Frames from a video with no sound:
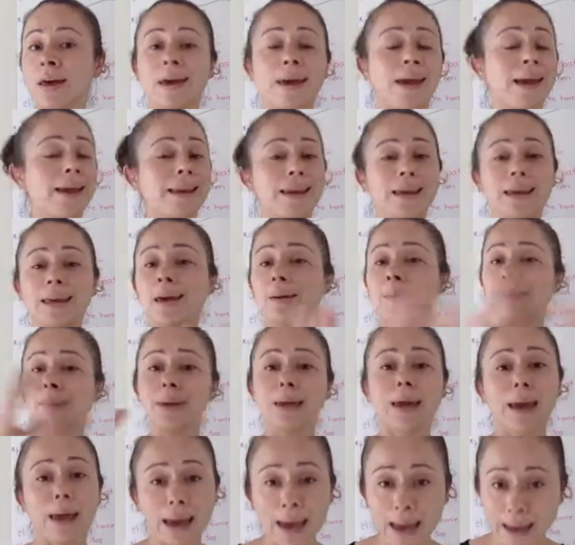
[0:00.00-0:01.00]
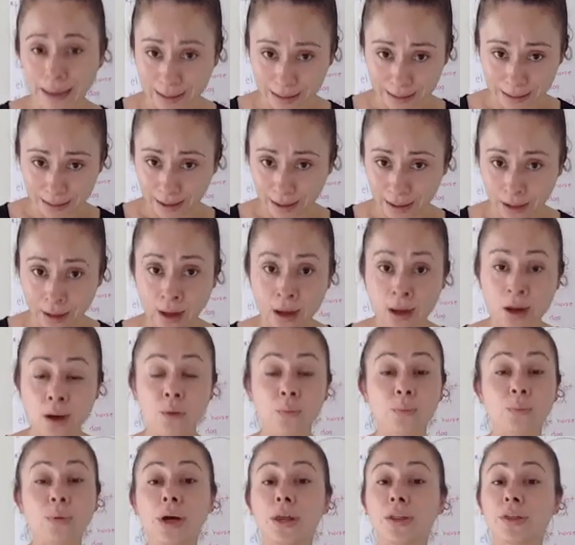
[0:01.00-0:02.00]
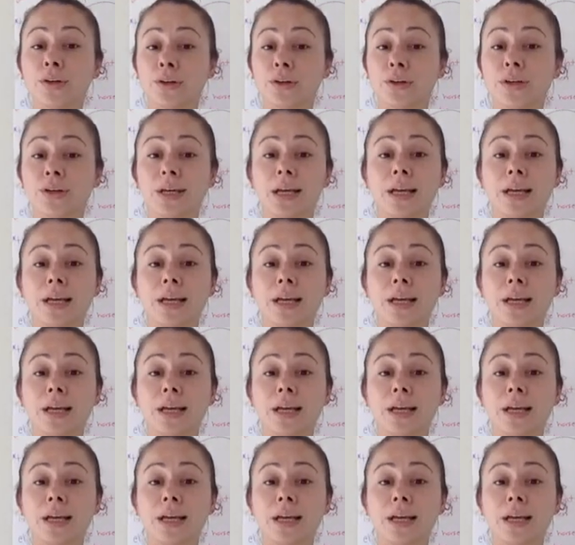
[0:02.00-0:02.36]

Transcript: and it can be anything, whether